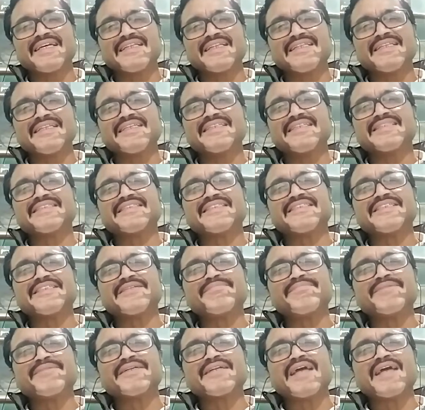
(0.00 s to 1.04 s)
these
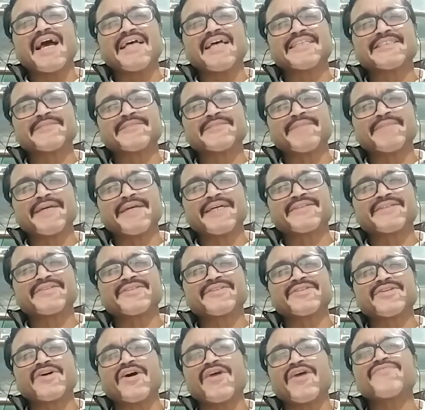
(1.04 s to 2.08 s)
deeper
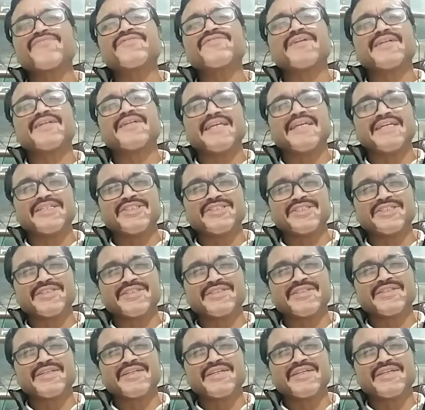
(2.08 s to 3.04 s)
aspects of the nature.